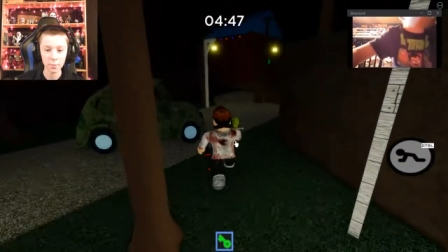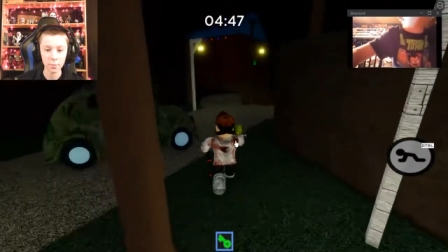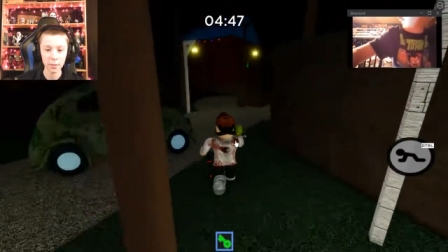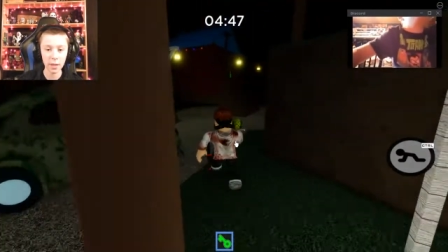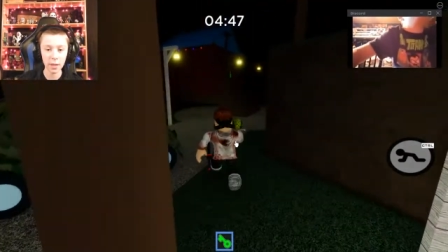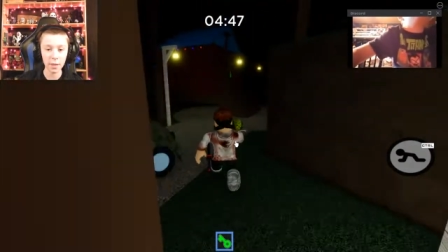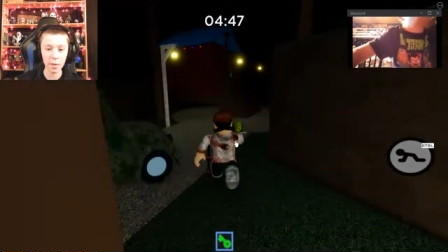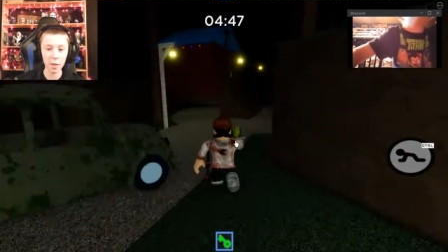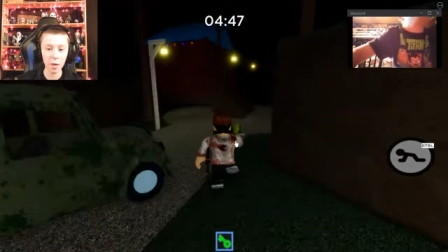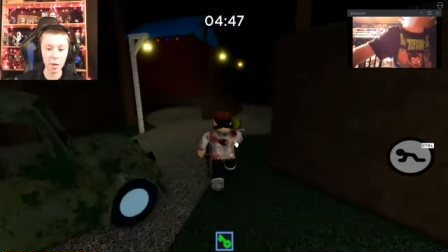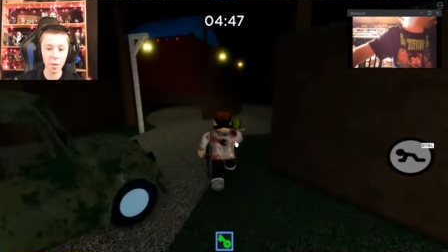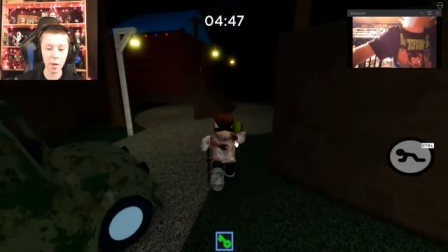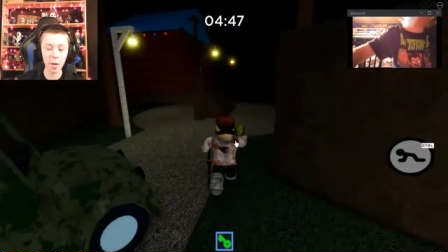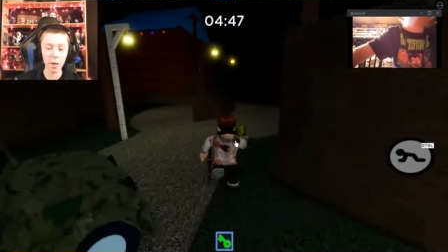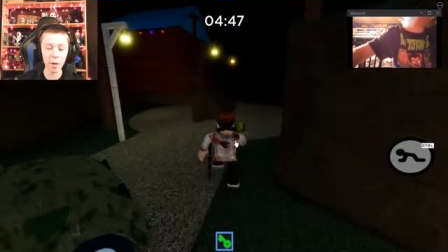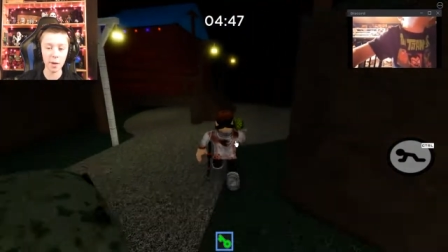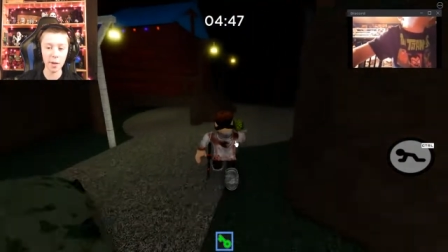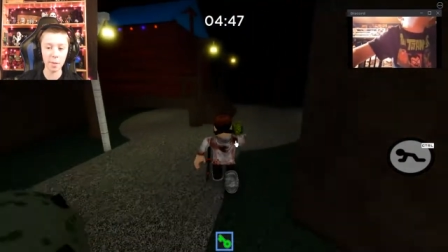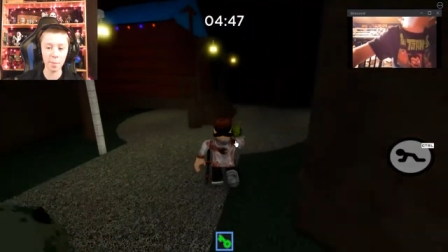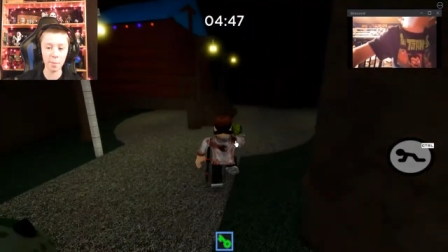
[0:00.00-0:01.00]
And oh, you know I
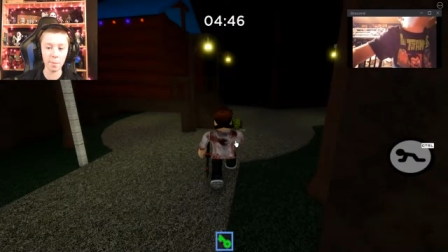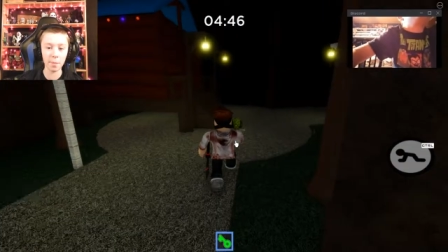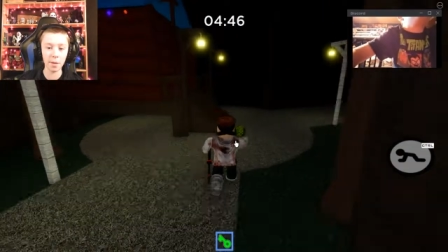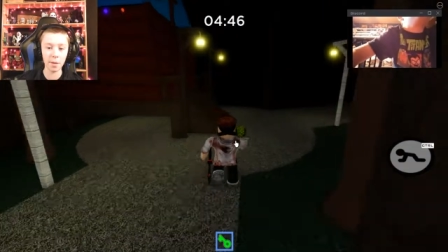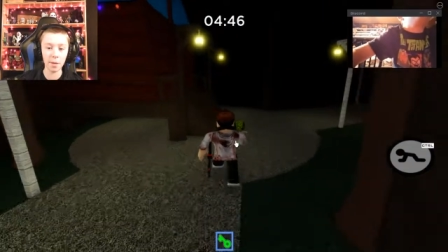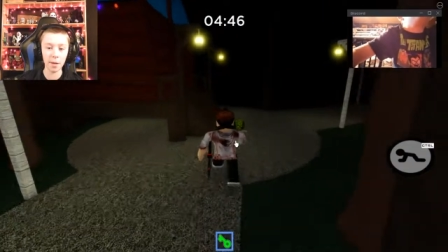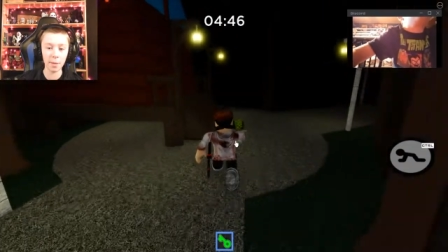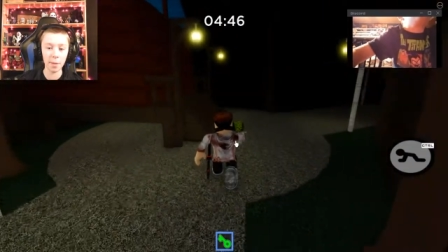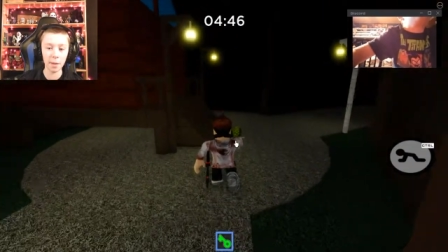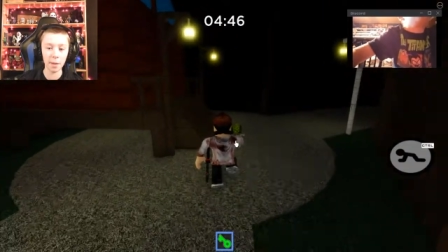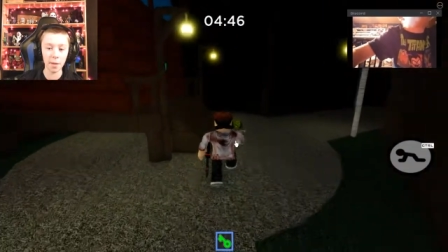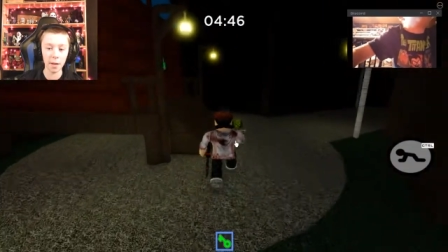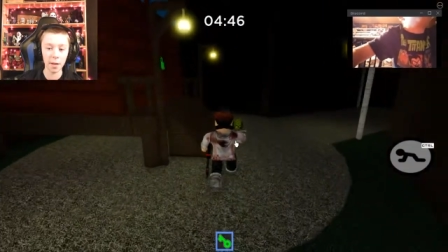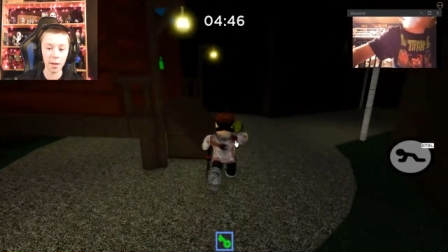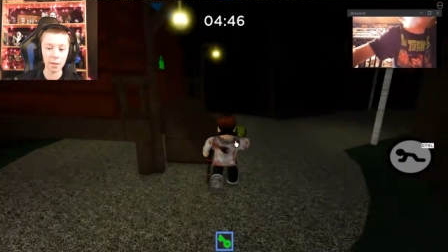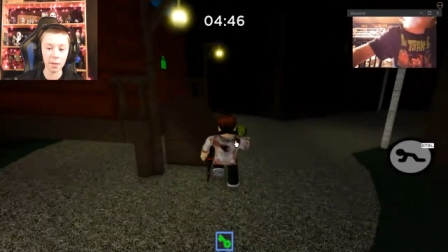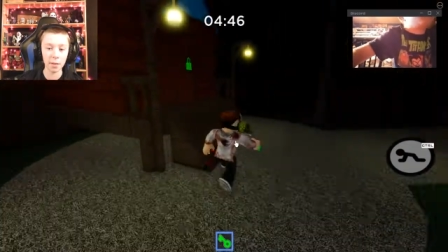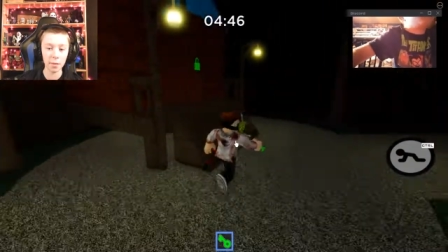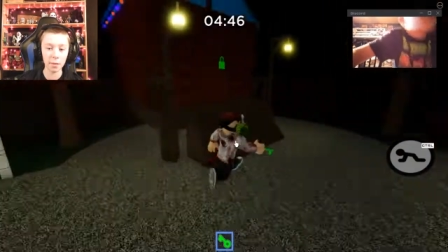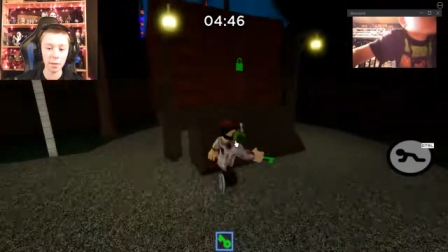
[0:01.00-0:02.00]
already um
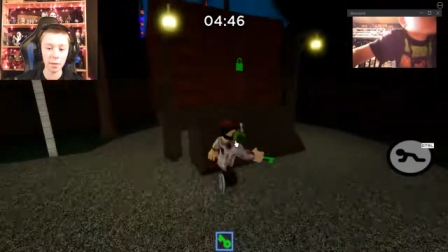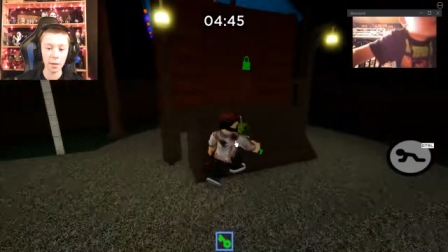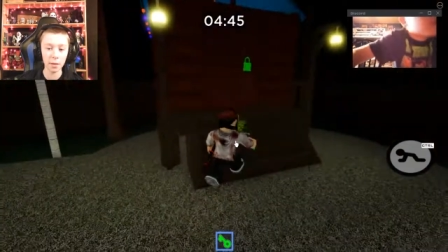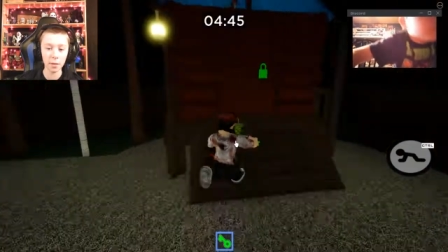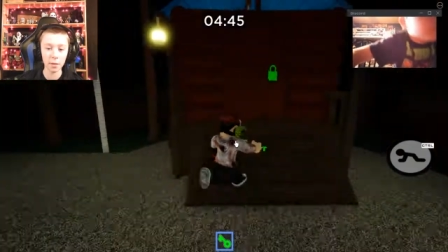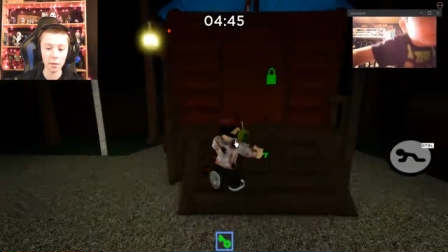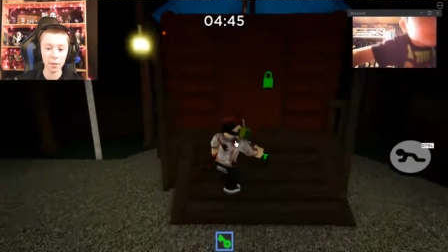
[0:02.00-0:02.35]
unlocked it, right?